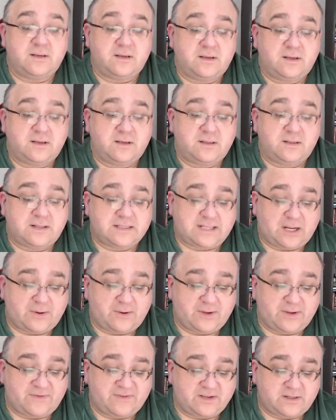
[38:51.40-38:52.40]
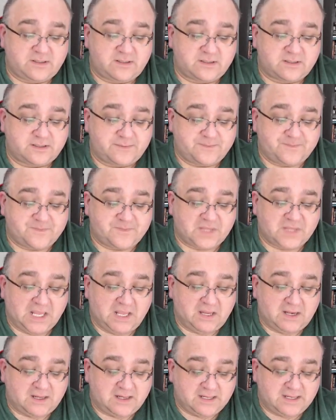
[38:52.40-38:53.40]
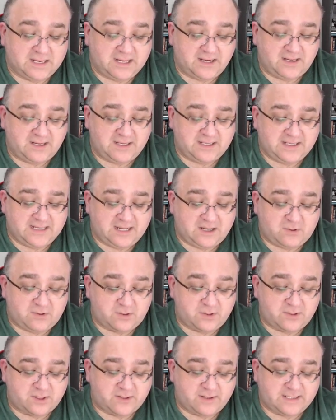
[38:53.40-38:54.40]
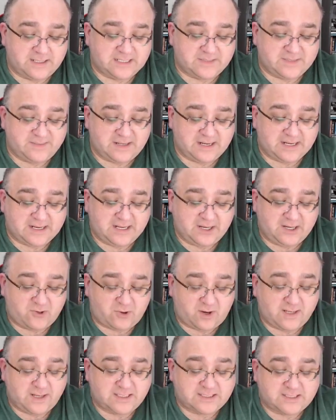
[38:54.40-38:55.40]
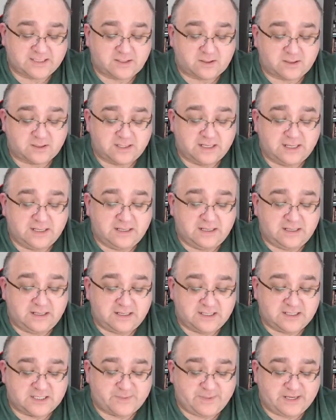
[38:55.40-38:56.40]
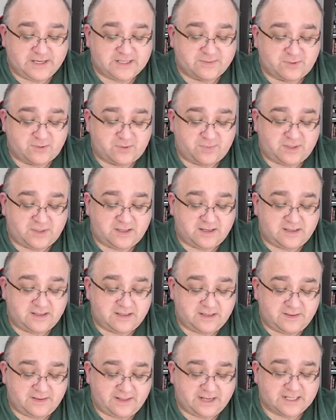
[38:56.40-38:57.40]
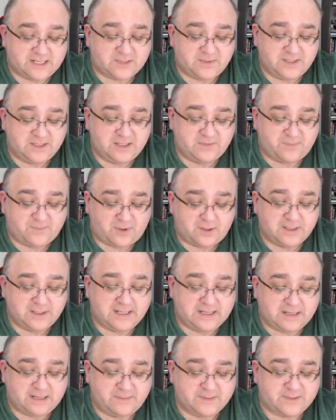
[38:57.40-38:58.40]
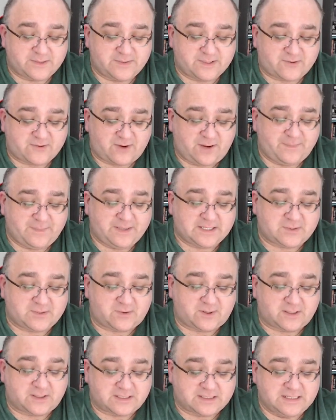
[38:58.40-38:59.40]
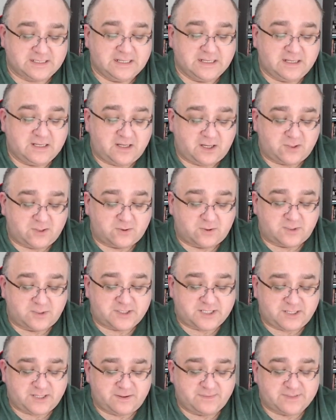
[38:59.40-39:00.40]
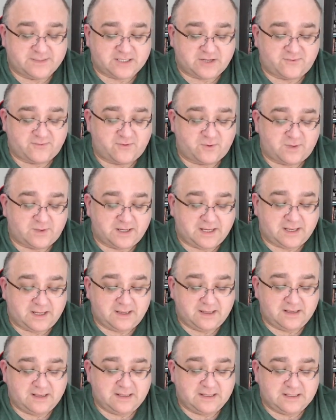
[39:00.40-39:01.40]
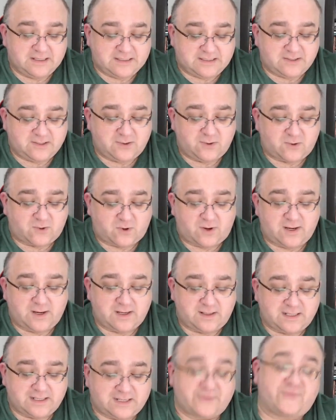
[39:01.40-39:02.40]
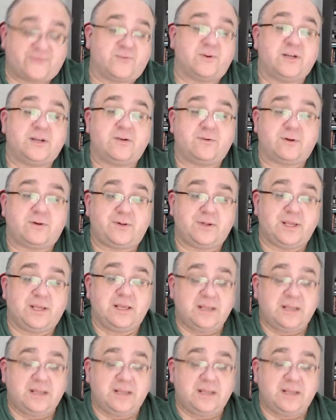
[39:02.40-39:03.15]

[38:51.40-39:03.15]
That's how he feels. And here and now on the green smack he cries snot and spits more blood, and that's when the Polly comes to his crappy squats and hauls Show himself away, still crying like a 4-year-old.